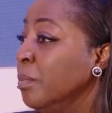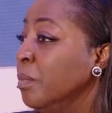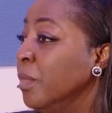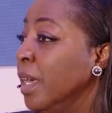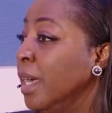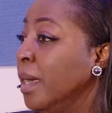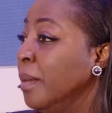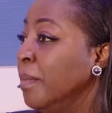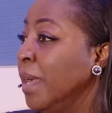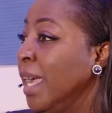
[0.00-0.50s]

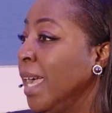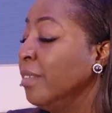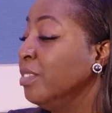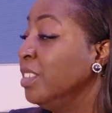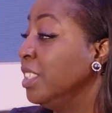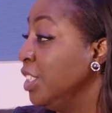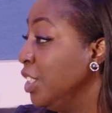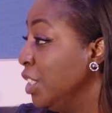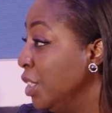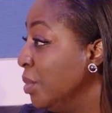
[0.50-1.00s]
have
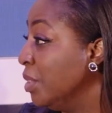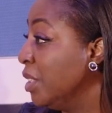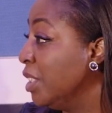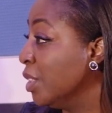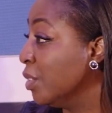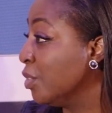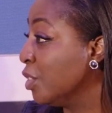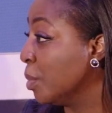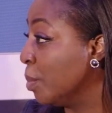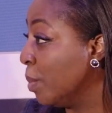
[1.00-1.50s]
security
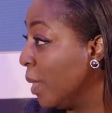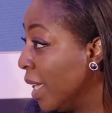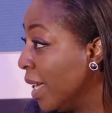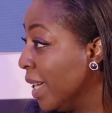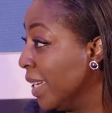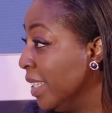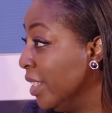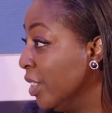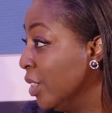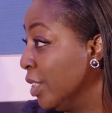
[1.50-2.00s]
of
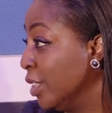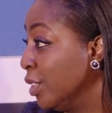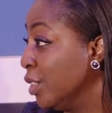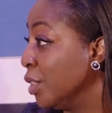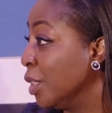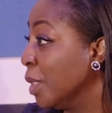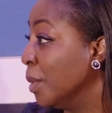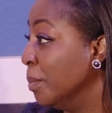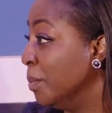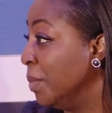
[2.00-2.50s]
supply in order to
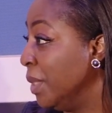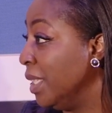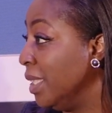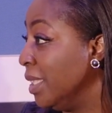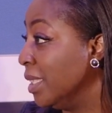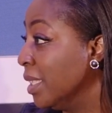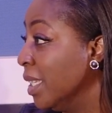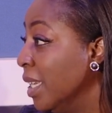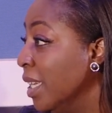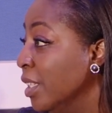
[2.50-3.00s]

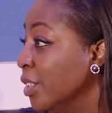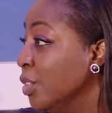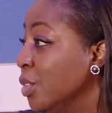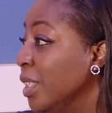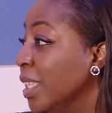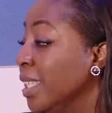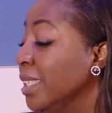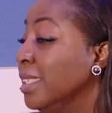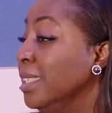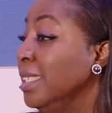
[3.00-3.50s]
compete. So
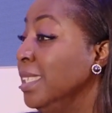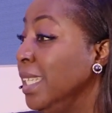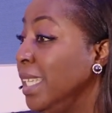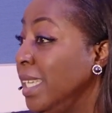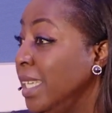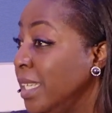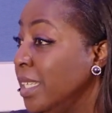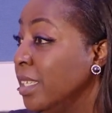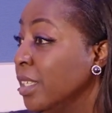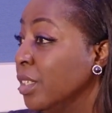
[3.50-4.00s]
there's
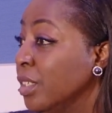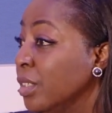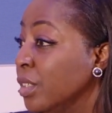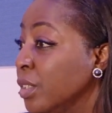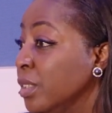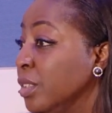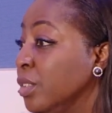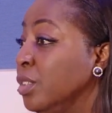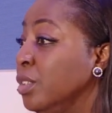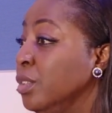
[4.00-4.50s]
need
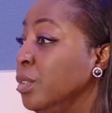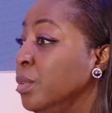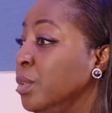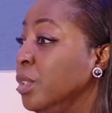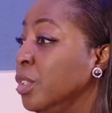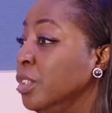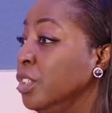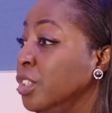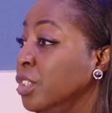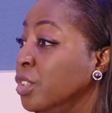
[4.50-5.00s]
to
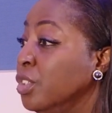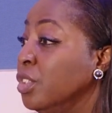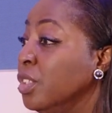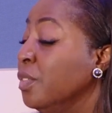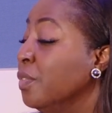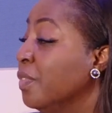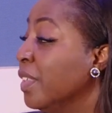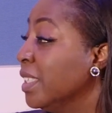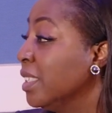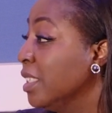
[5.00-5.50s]
continue to
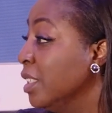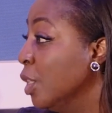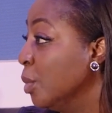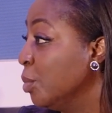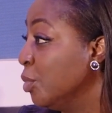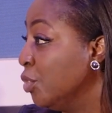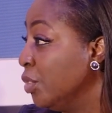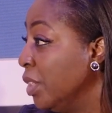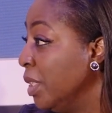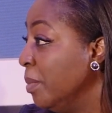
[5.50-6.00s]
invest in
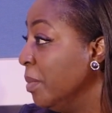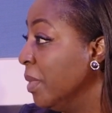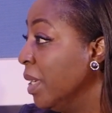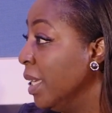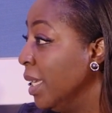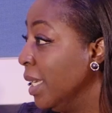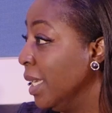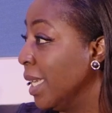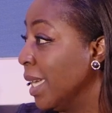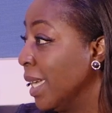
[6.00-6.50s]
upstream
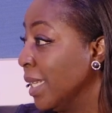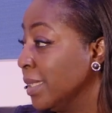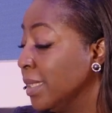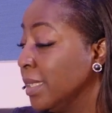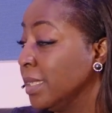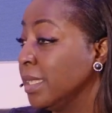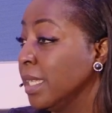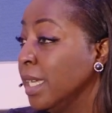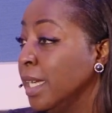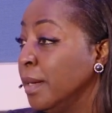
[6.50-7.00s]

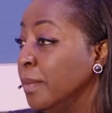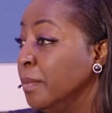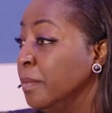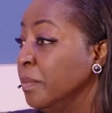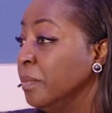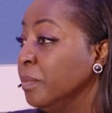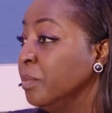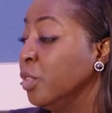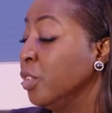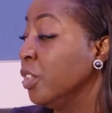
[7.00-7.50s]
gas
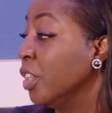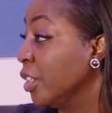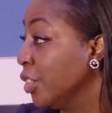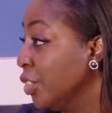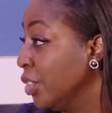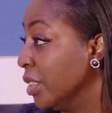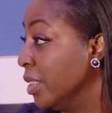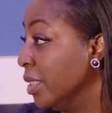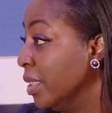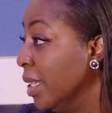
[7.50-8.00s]

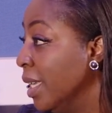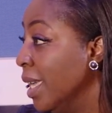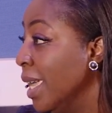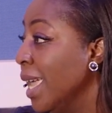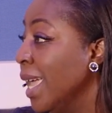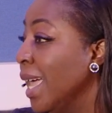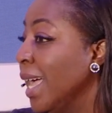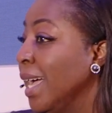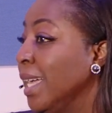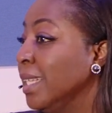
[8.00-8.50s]
production
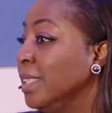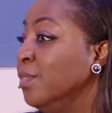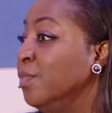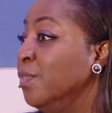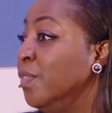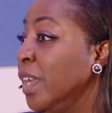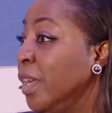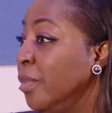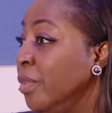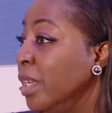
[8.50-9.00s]
at
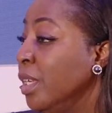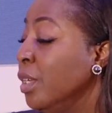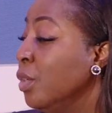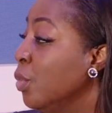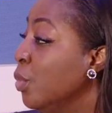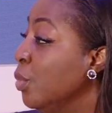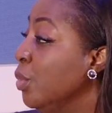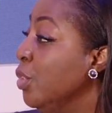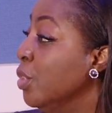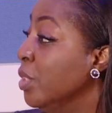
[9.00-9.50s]
very
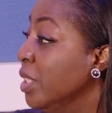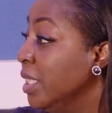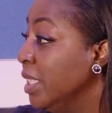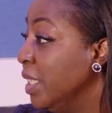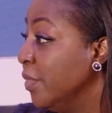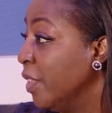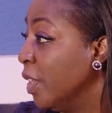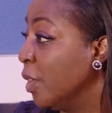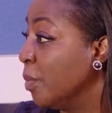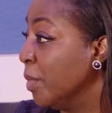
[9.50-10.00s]
low unit
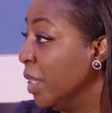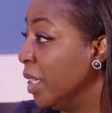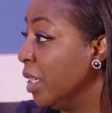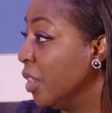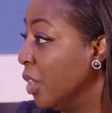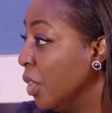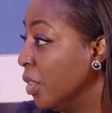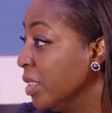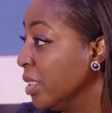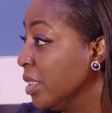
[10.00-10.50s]
development
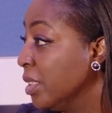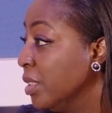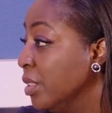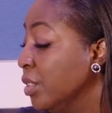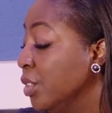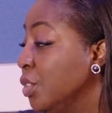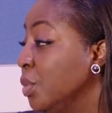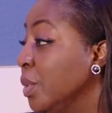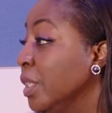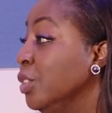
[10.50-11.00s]
costs
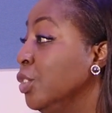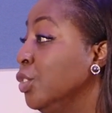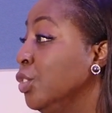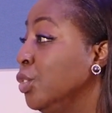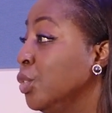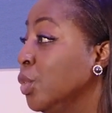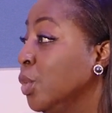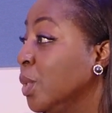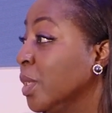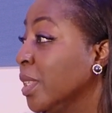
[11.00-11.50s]
to
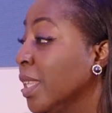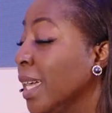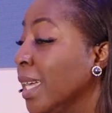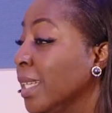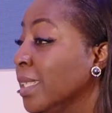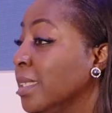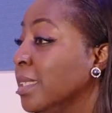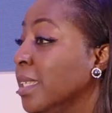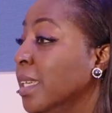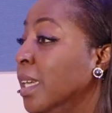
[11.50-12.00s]
ensure
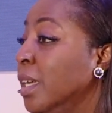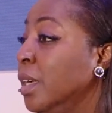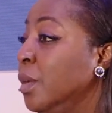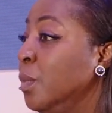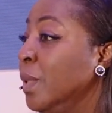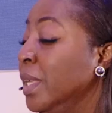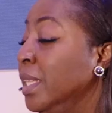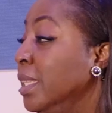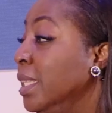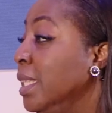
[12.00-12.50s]
that
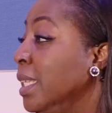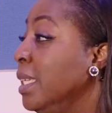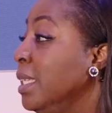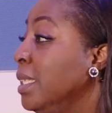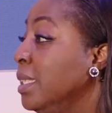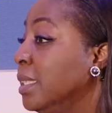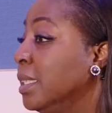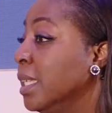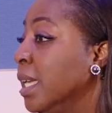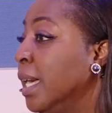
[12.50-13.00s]
when
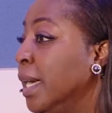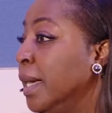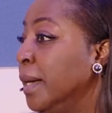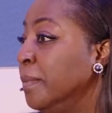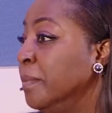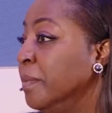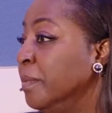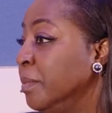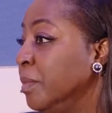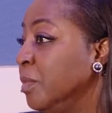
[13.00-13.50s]
the
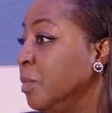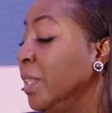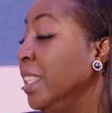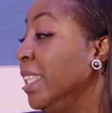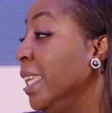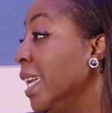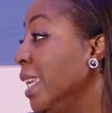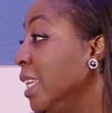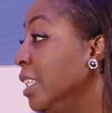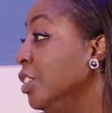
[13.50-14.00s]

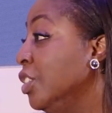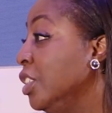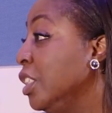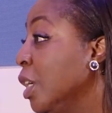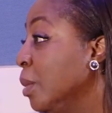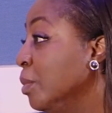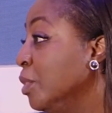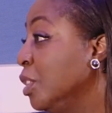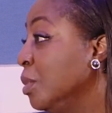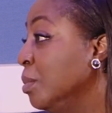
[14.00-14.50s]
LNG
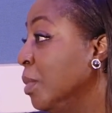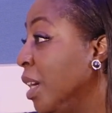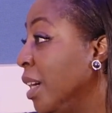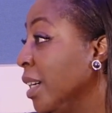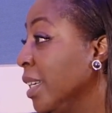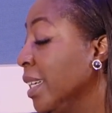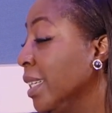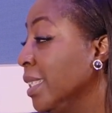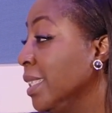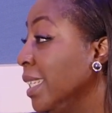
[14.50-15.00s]
comes to
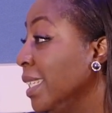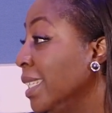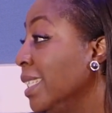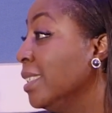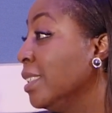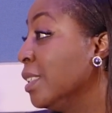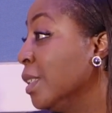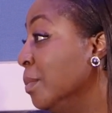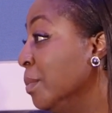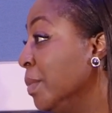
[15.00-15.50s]
market, it
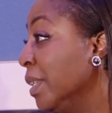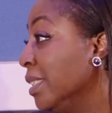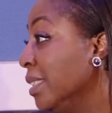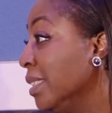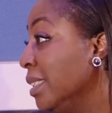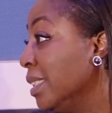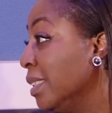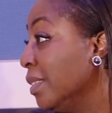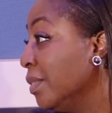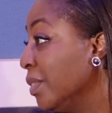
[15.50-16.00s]
is
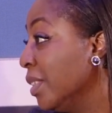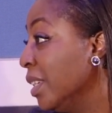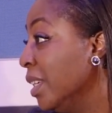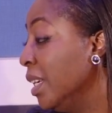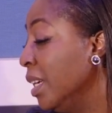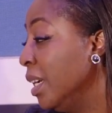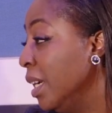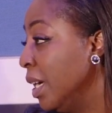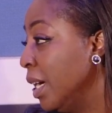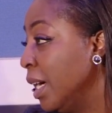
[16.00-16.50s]
competitive
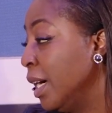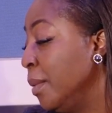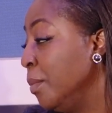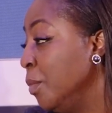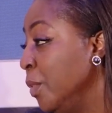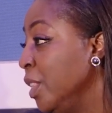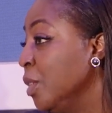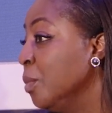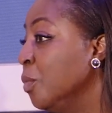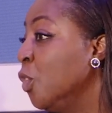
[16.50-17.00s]

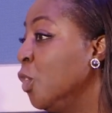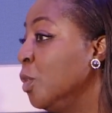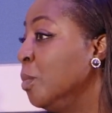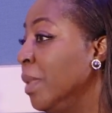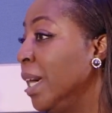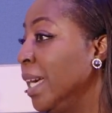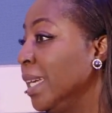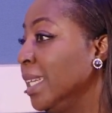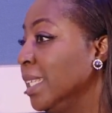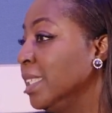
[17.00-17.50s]
with the world
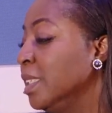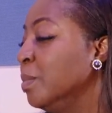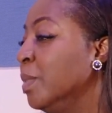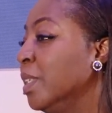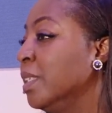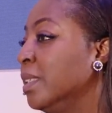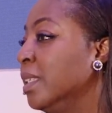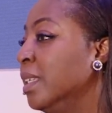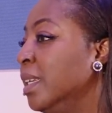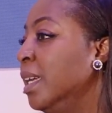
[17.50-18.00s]
markets.
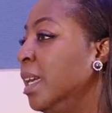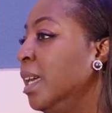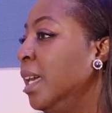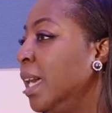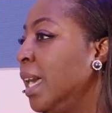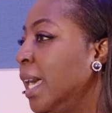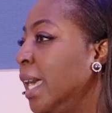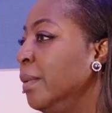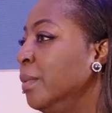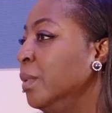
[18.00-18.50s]
But
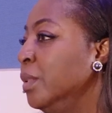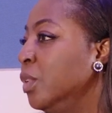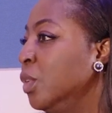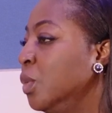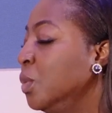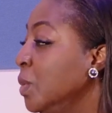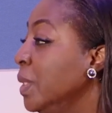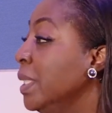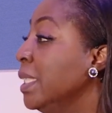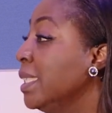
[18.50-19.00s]
I would
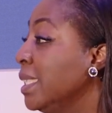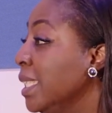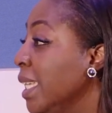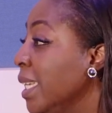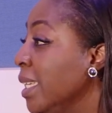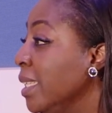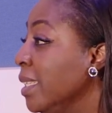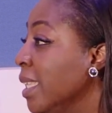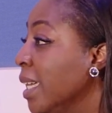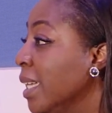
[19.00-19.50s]
always
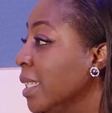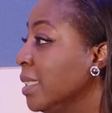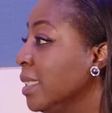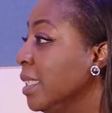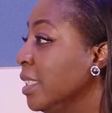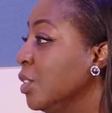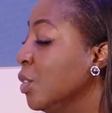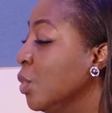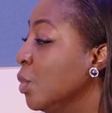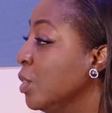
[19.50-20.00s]
say that
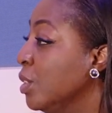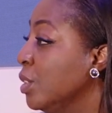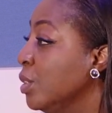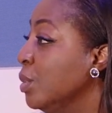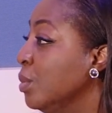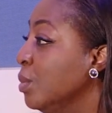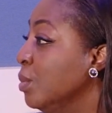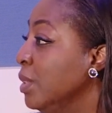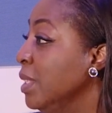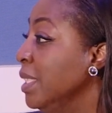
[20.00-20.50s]
there's
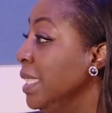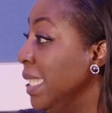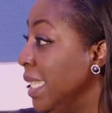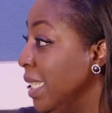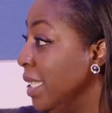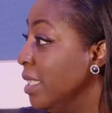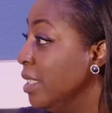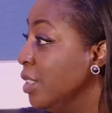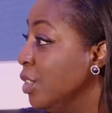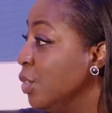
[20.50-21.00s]
also
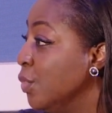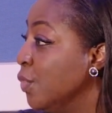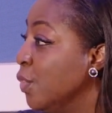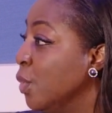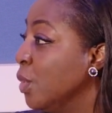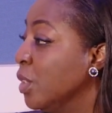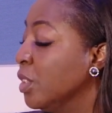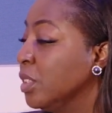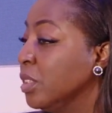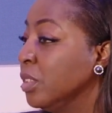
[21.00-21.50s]
need to
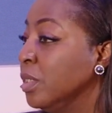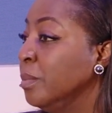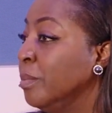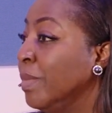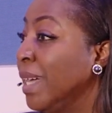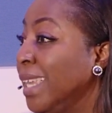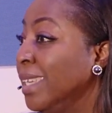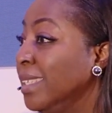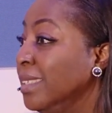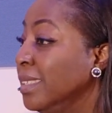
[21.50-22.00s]
focus on
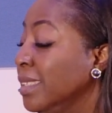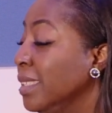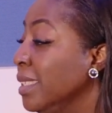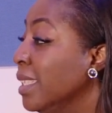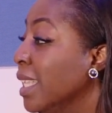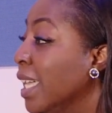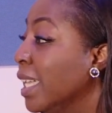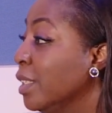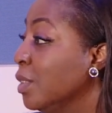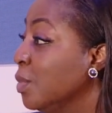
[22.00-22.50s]
balancing
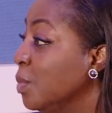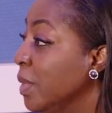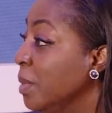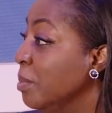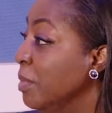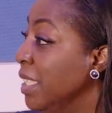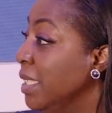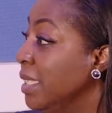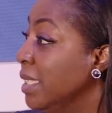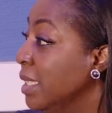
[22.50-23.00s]
that with
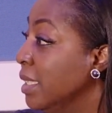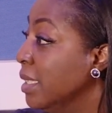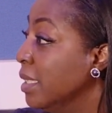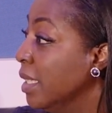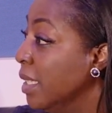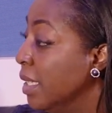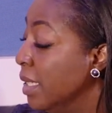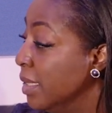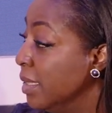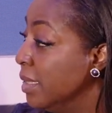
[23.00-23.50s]
meeting
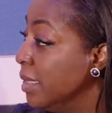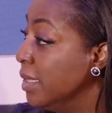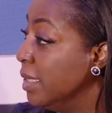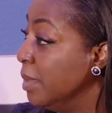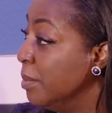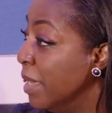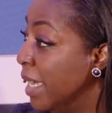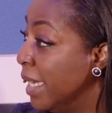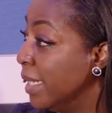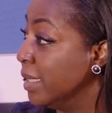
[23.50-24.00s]
the
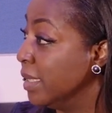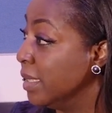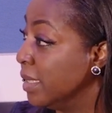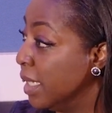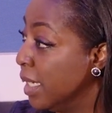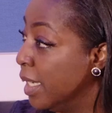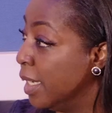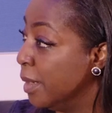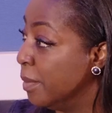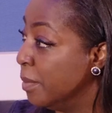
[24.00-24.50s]
demand
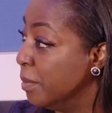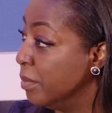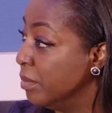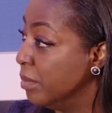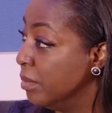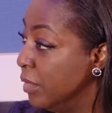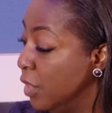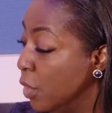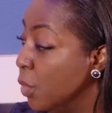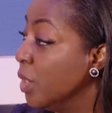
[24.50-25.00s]

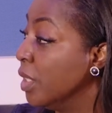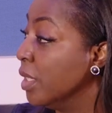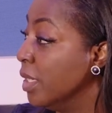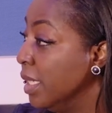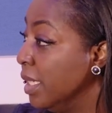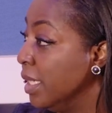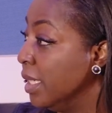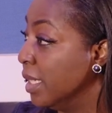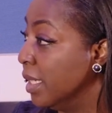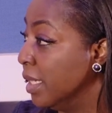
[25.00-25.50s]

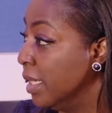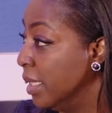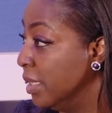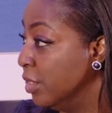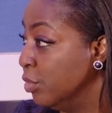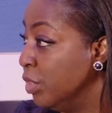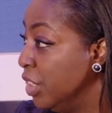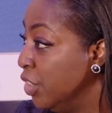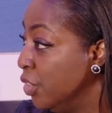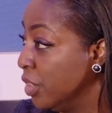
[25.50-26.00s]
locally
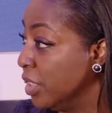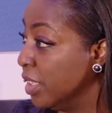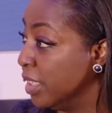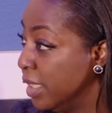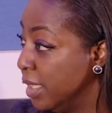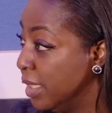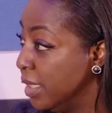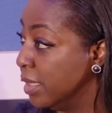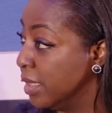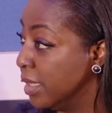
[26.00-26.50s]
and
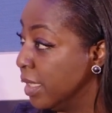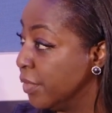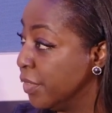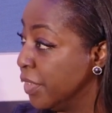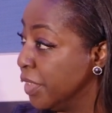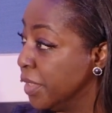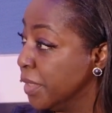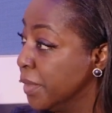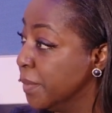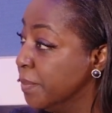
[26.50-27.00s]
regionally in
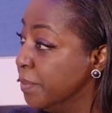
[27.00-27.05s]
Africa.